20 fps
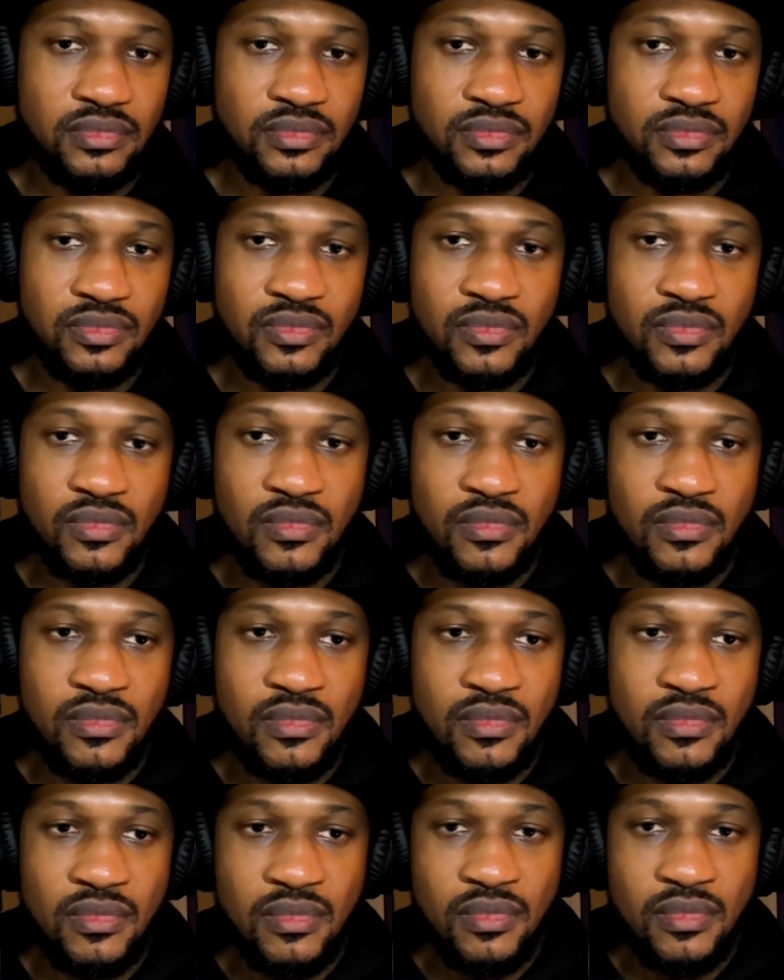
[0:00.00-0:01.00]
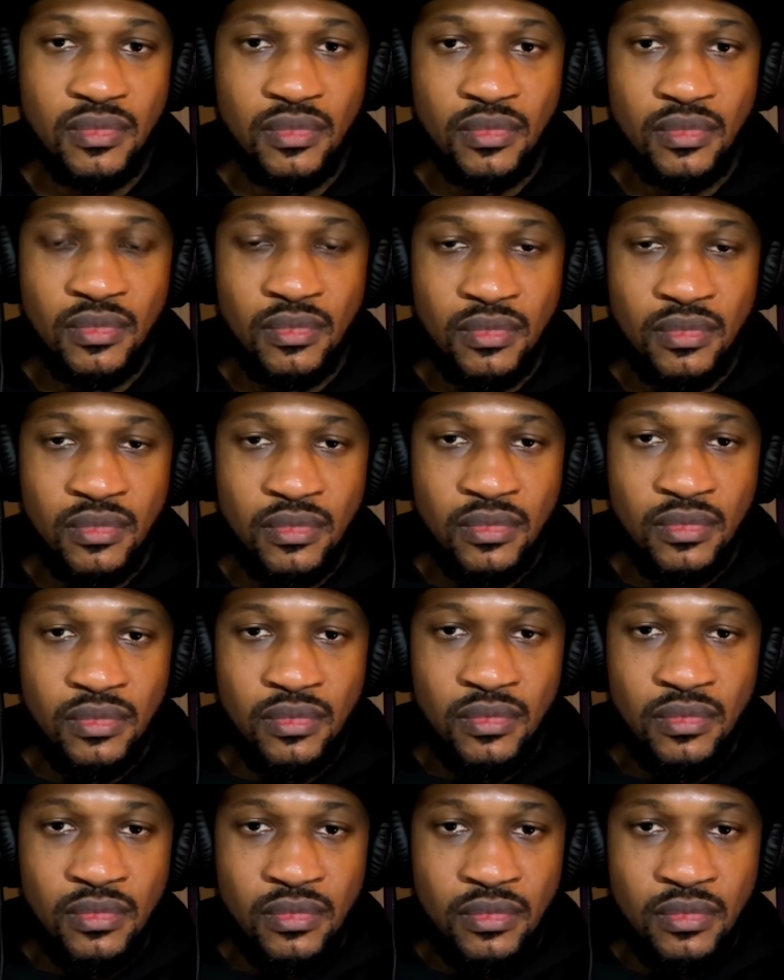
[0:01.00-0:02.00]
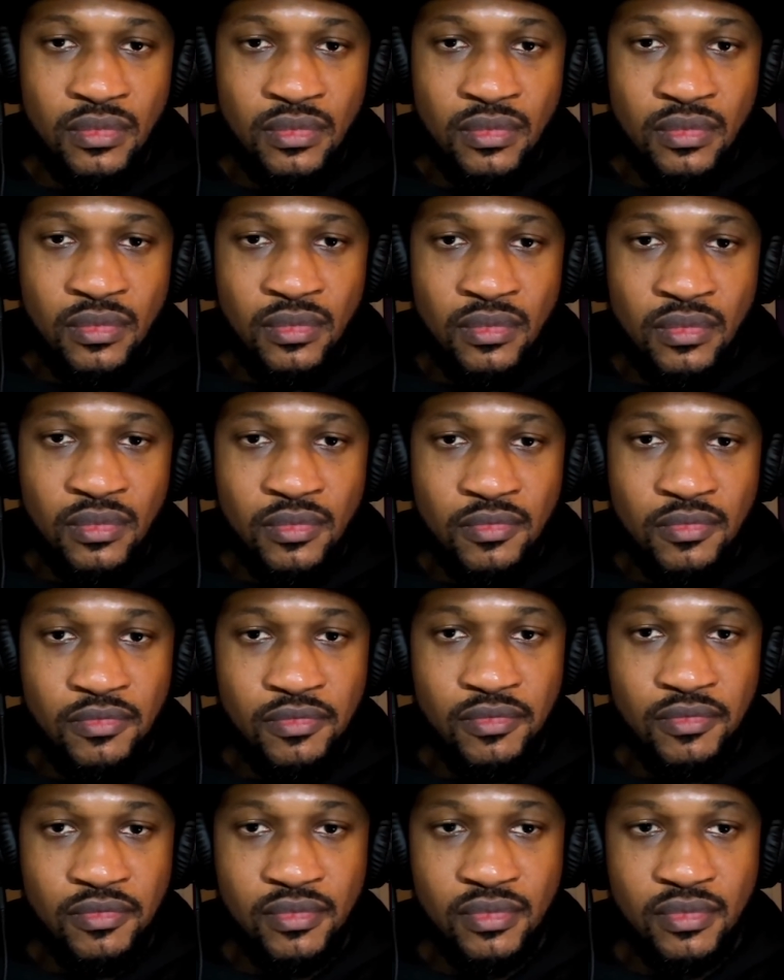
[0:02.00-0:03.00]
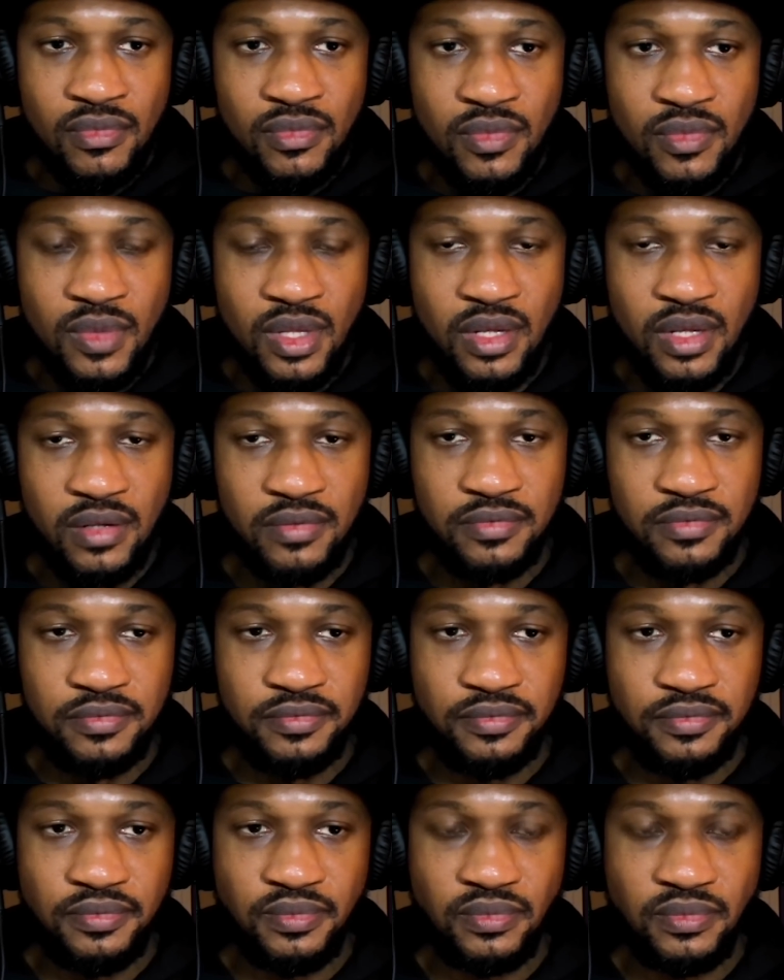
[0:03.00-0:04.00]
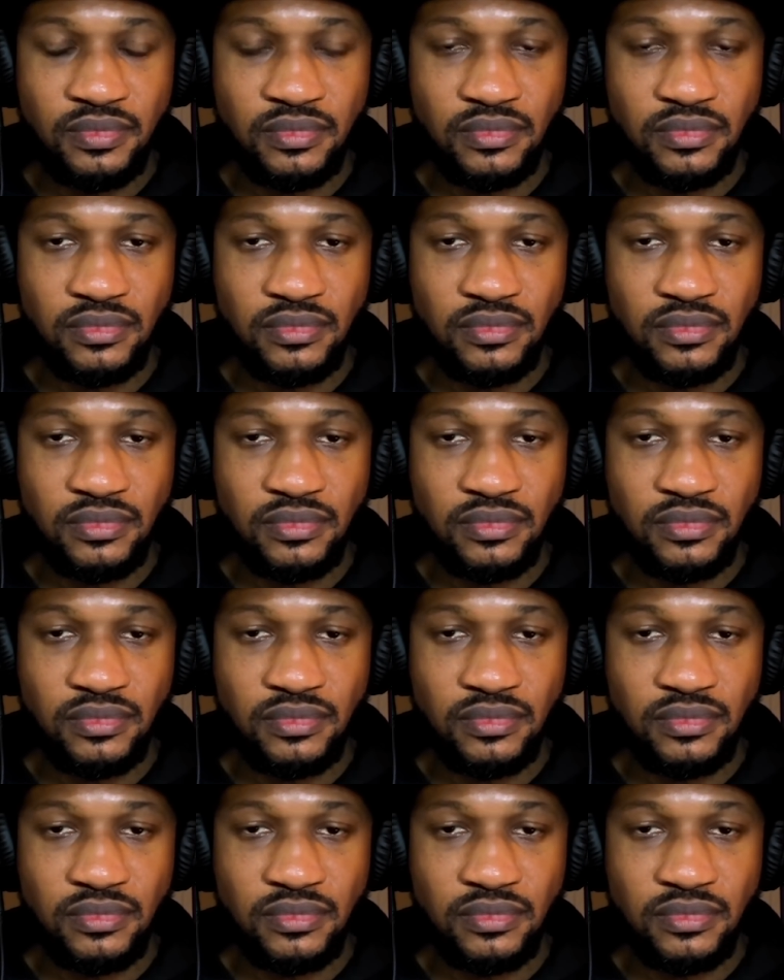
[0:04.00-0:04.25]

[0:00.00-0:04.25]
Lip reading: (not speaking)